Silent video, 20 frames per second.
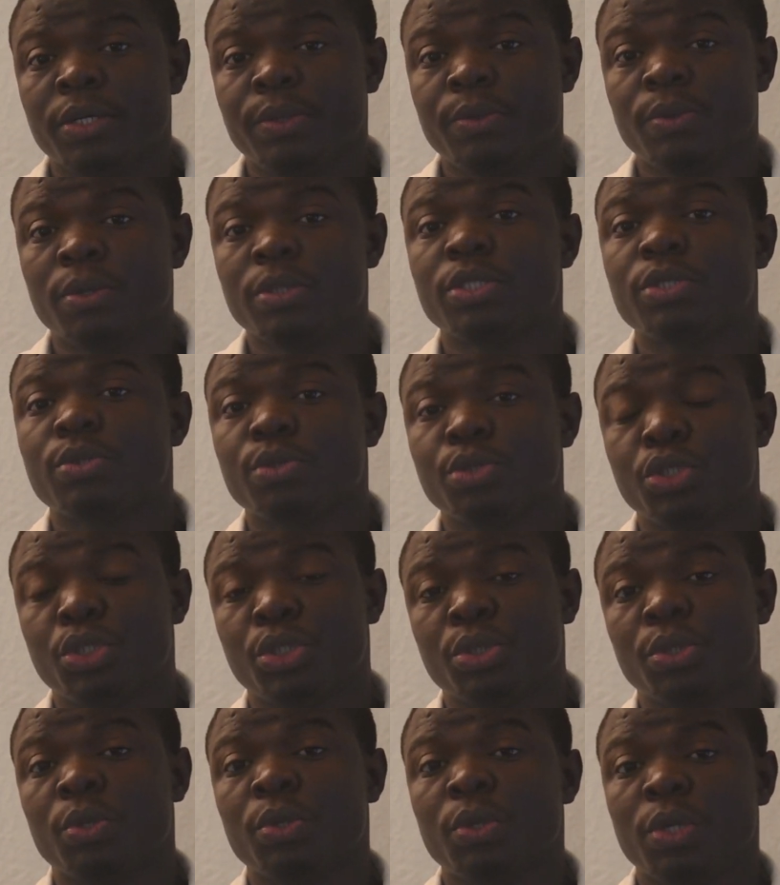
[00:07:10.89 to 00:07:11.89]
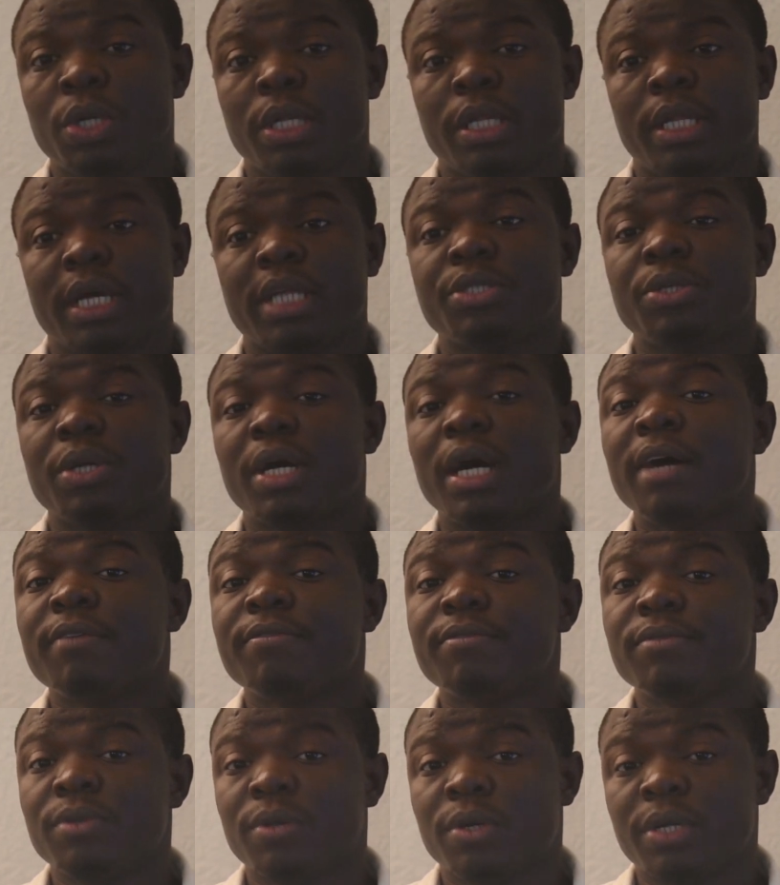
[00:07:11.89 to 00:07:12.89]
You want to show that you
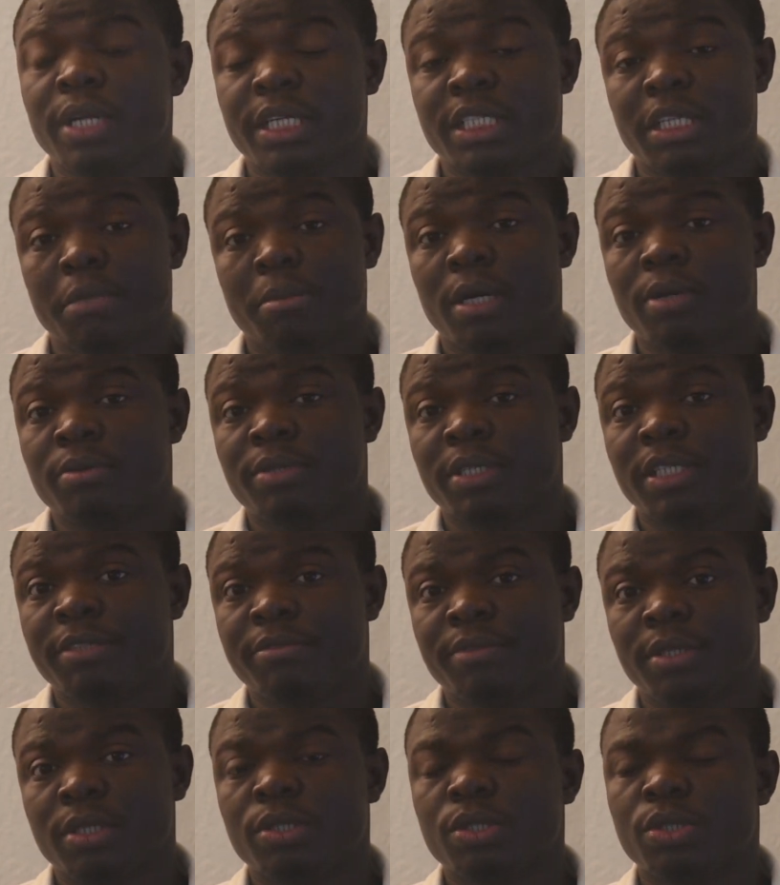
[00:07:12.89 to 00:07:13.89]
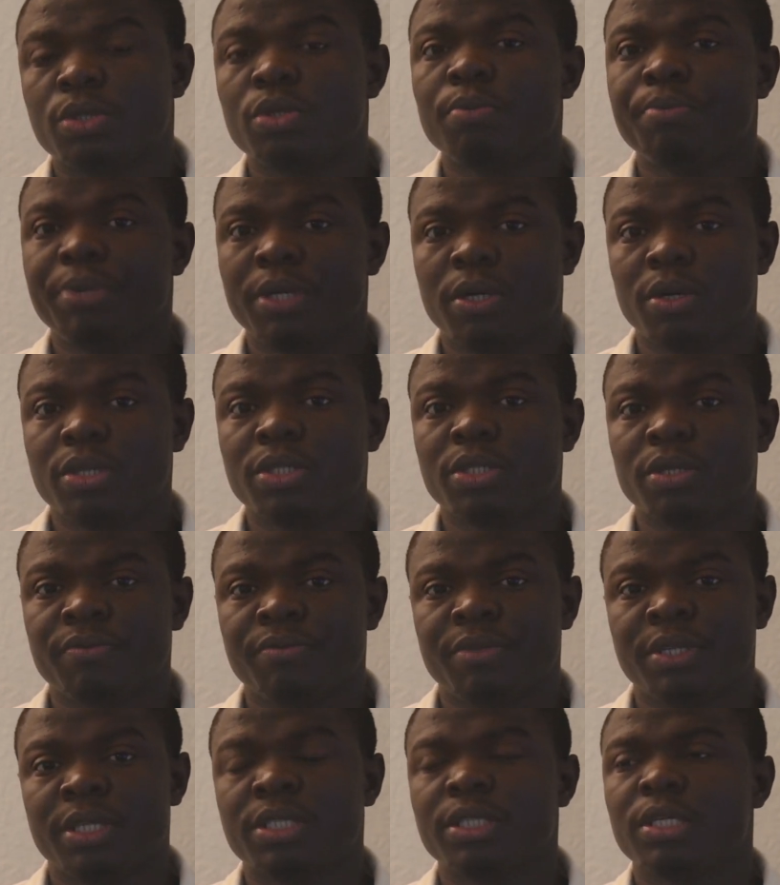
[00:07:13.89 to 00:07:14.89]
have knowledge about this field. So because
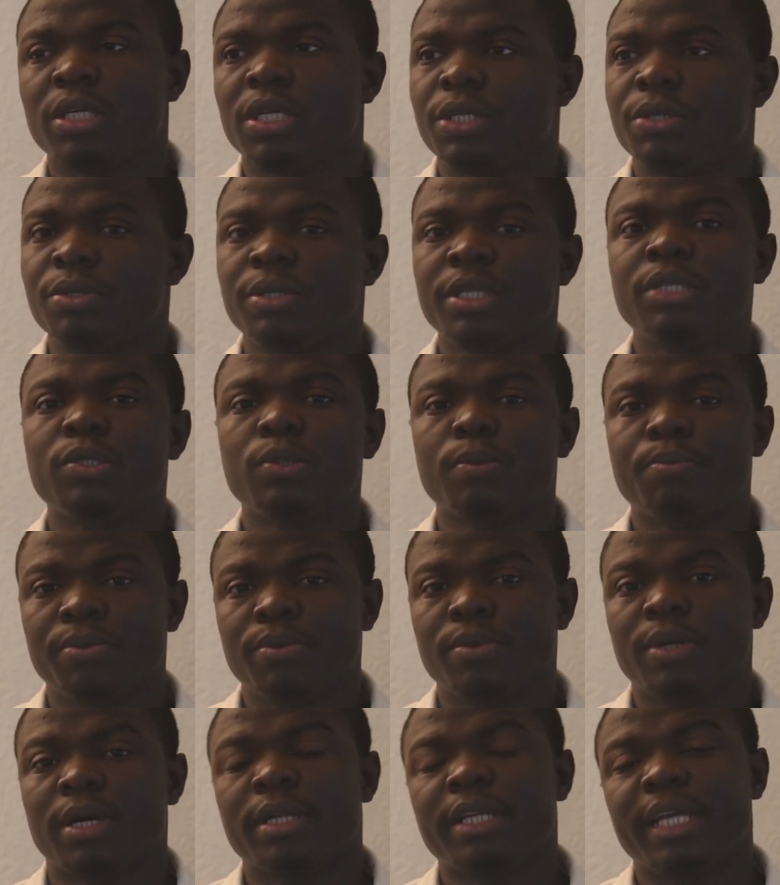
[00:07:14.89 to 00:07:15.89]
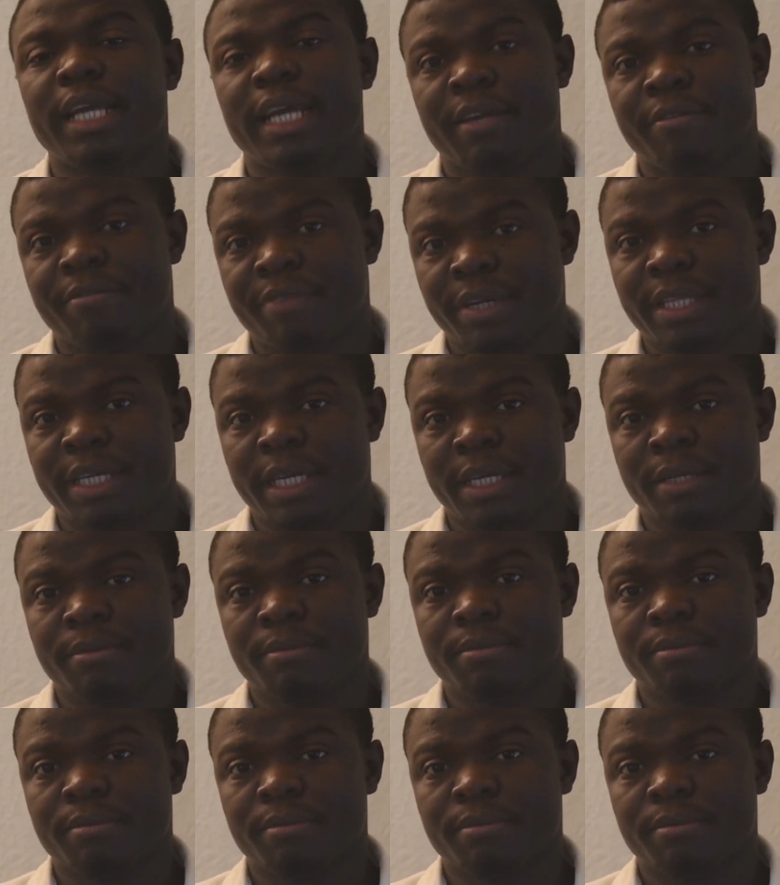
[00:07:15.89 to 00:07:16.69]
of this, you need to put down everything.